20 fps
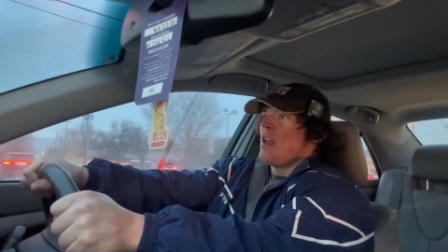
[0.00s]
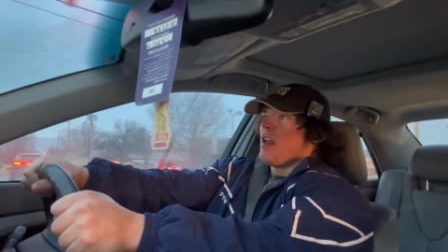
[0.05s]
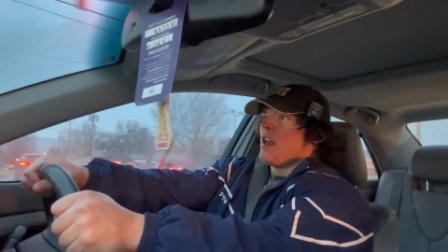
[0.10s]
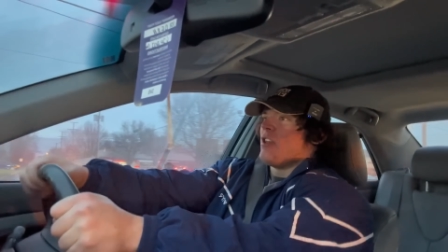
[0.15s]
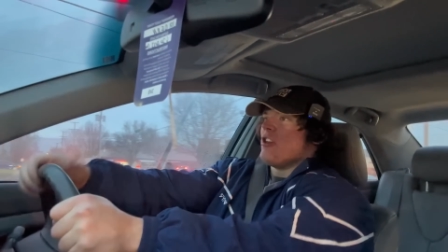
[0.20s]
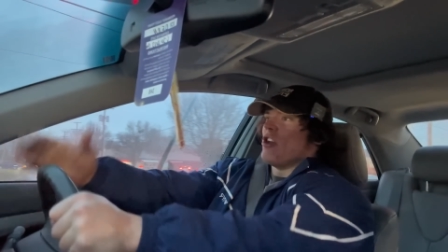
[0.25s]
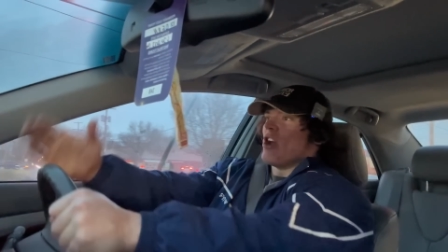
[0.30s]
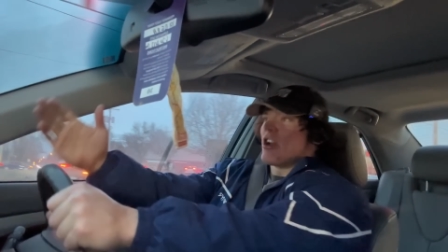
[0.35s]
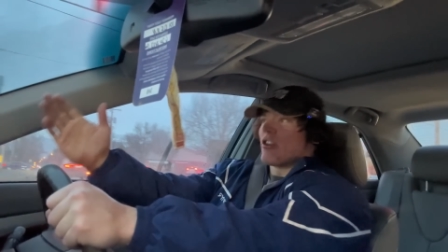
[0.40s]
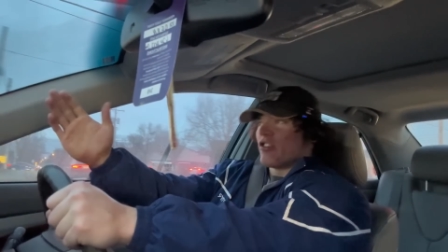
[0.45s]
and
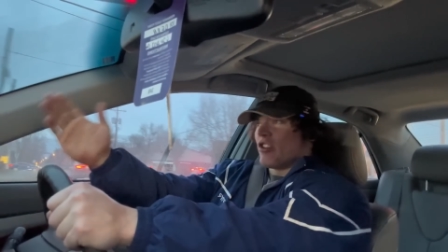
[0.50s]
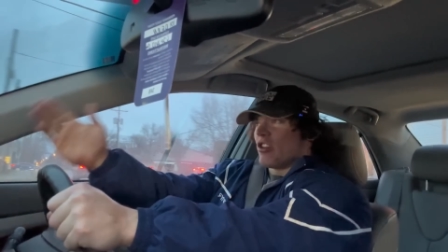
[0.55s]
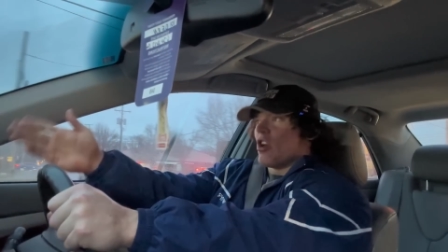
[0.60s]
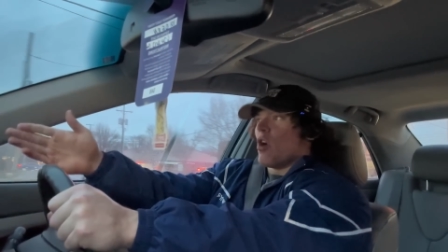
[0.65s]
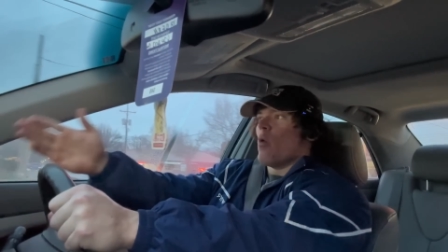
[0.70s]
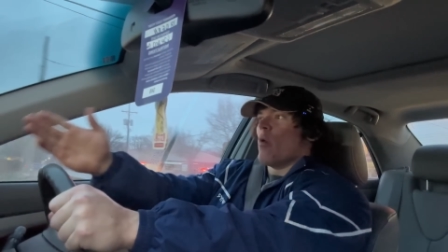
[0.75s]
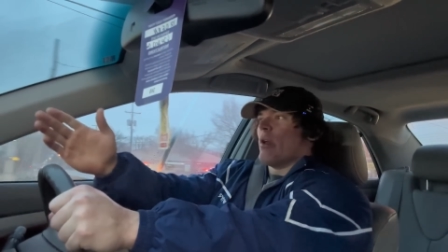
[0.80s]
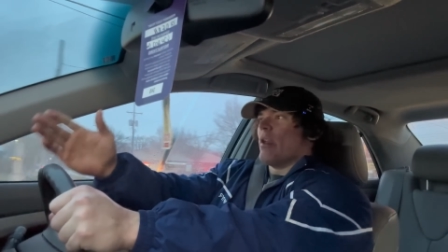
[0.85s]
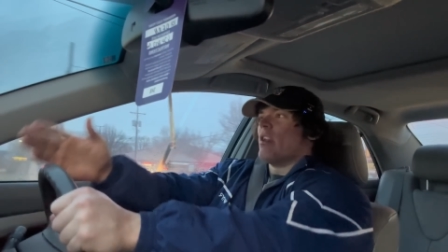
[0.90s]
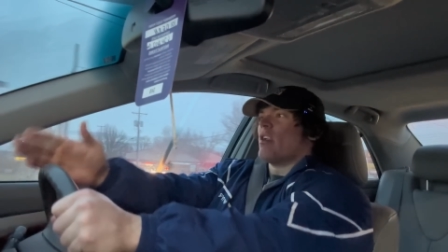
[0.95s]
you actually
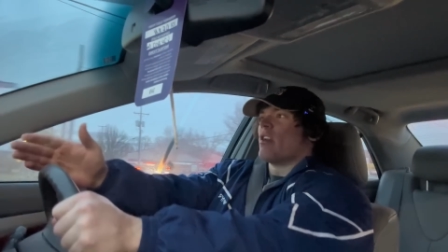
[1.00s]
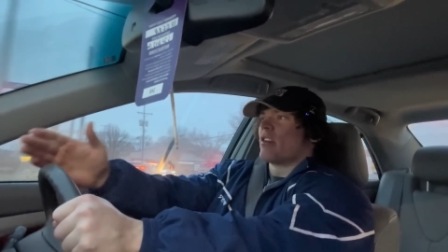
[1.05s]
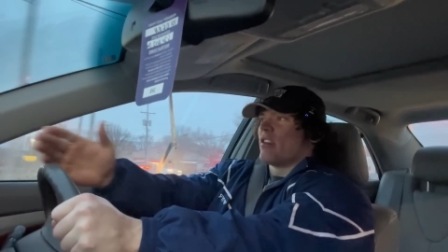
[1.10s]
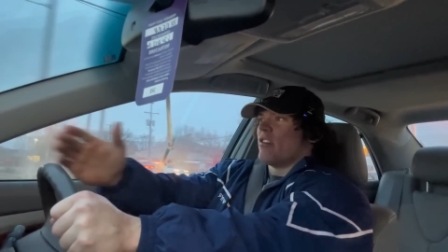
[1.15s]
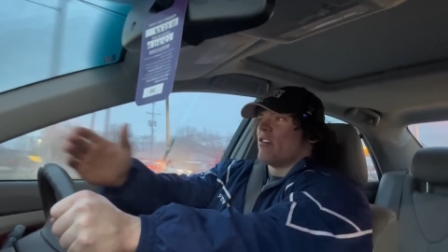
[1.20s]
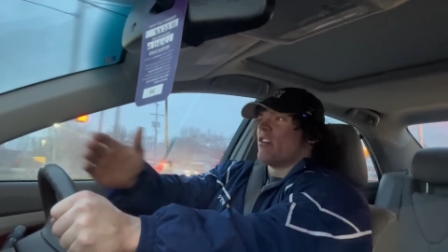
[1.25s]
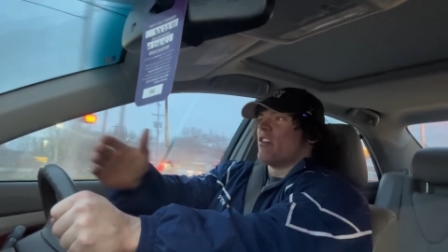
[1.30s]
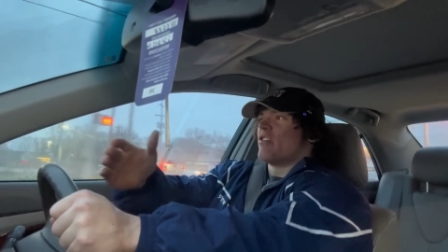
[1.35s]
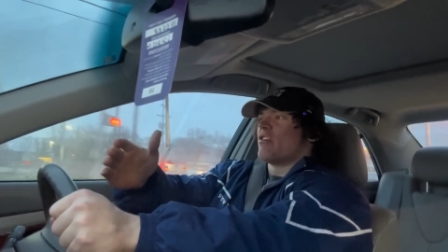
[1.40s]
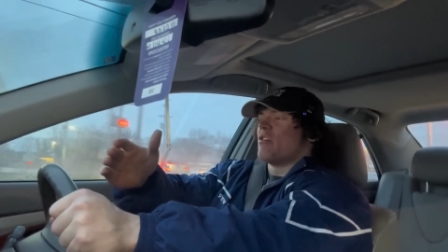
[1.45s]
go in on a
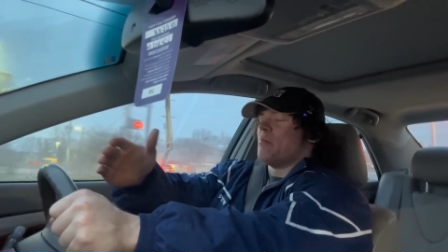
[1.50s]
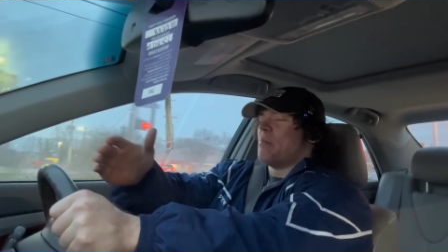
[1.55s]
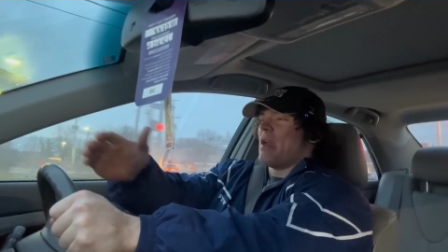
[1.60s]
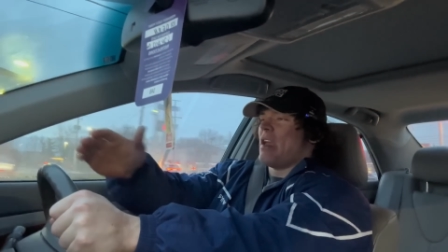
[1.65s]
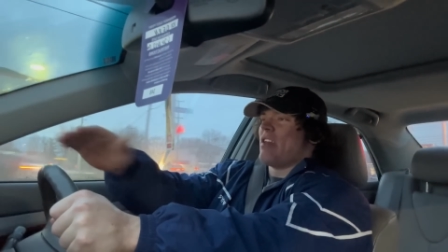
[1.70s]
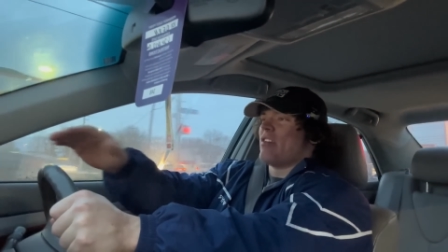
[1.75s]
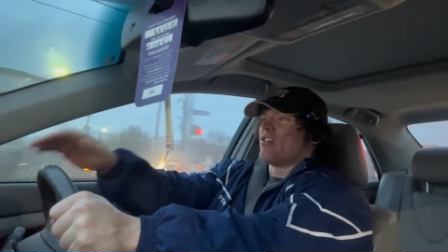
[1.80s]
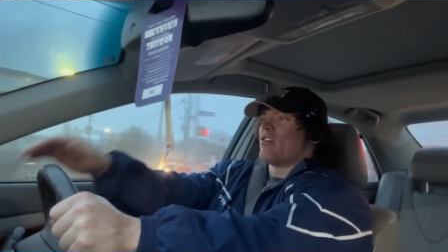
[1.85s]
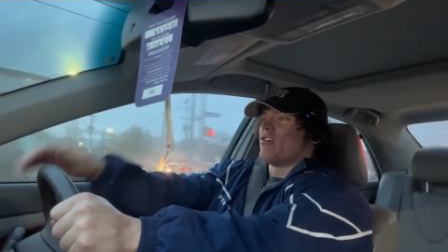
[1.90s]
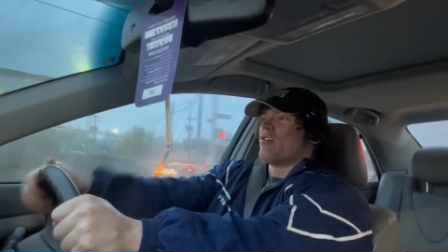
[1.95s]
consistent
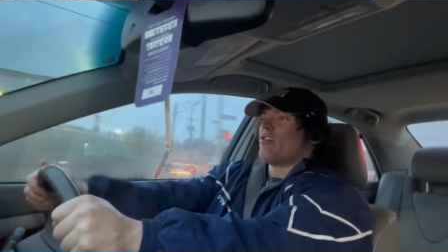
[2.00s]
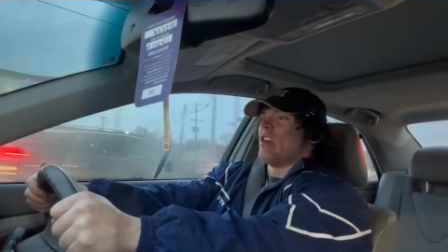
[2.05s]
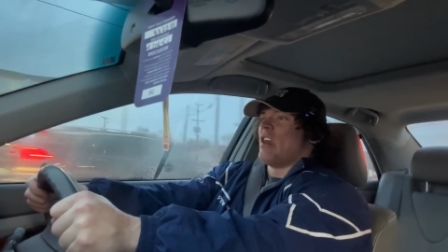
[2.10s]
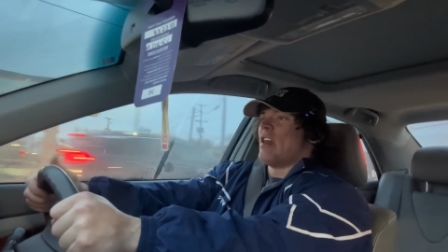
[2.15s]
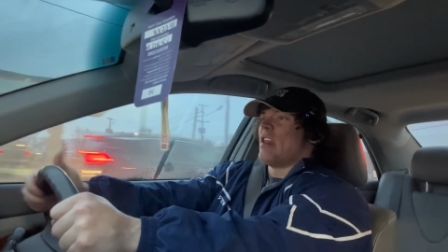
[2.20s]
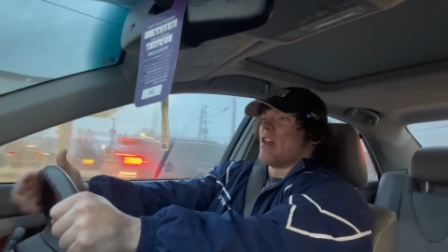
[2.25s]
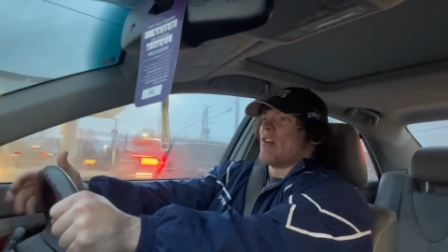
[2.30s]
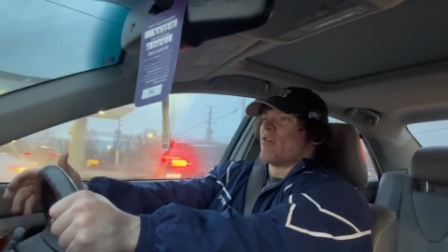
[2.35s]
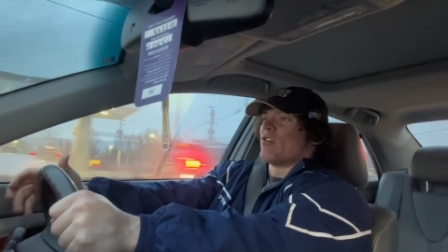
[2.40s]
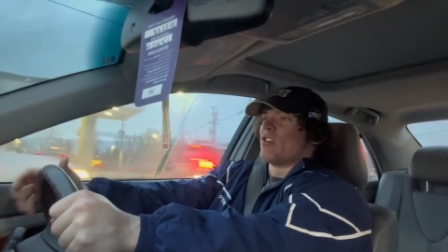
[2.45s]
basis. You
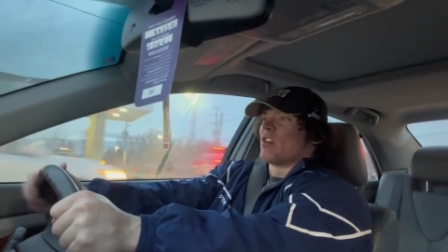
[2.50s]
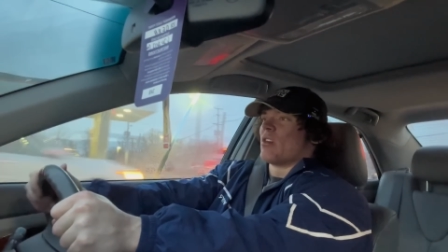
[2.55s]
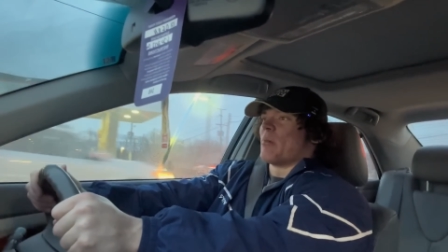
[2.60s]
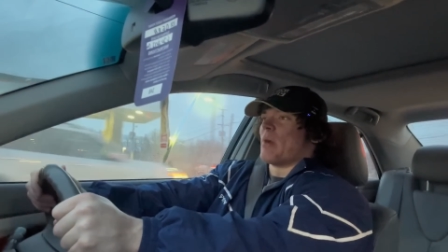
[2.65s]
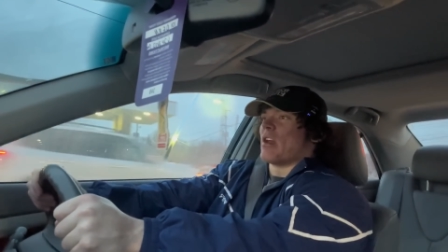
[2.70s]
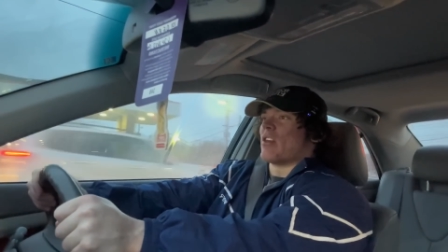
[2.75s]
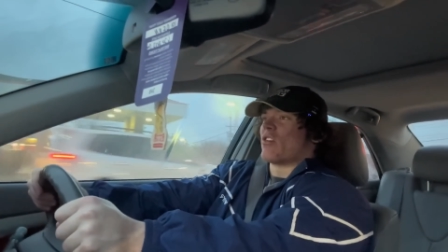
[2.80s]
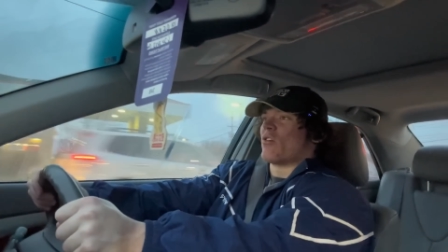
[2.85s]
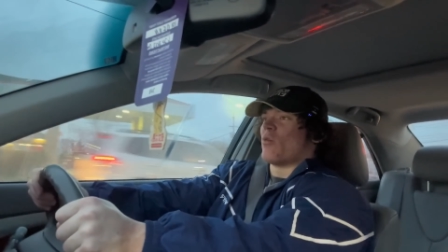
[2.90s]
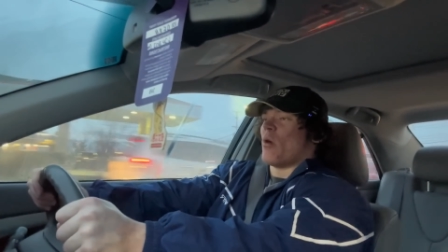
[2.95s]
hit everything
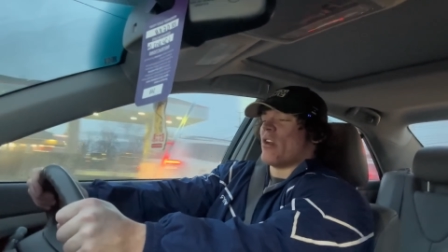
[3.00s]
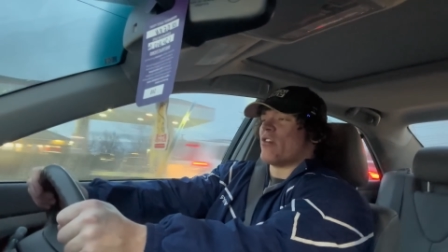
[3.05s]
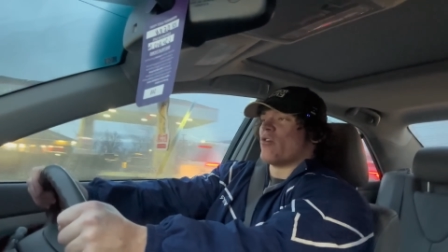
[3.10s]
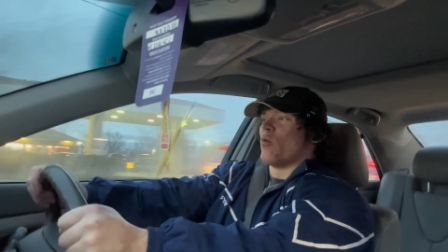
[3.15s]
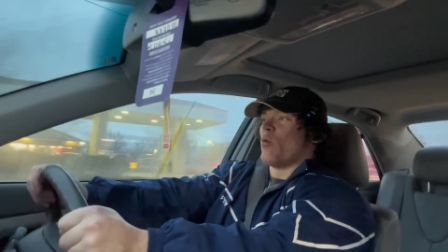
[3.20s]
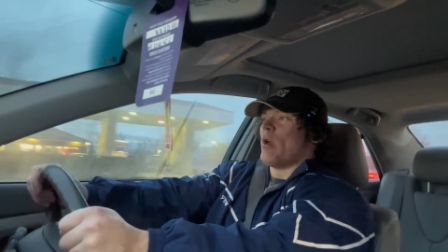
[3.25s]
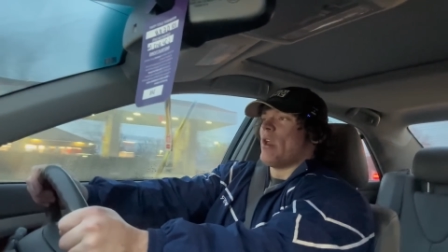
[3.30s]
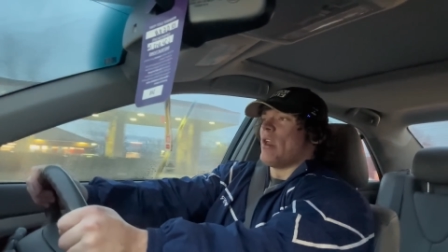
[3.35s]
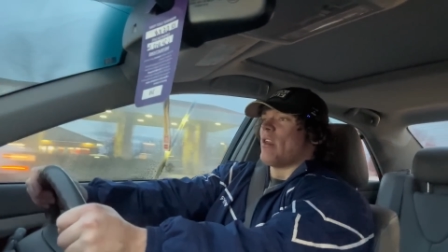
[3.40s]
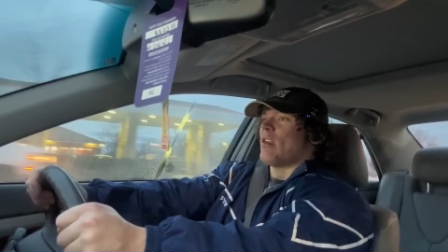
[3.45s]
about twice a
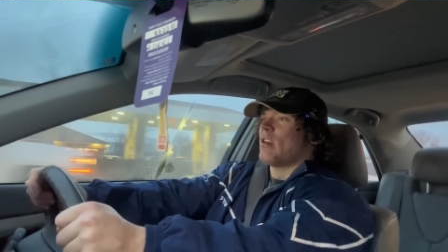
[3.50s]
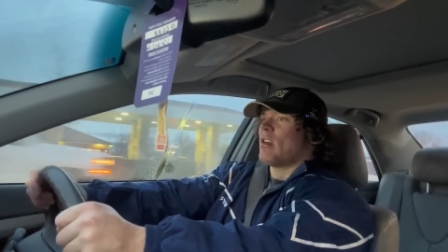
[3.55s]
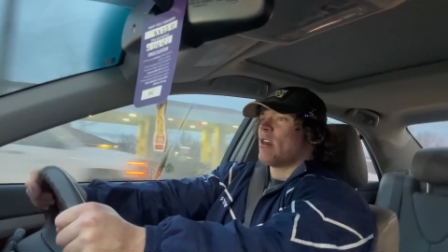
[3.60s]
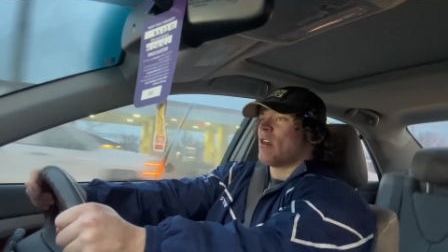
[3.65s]
week.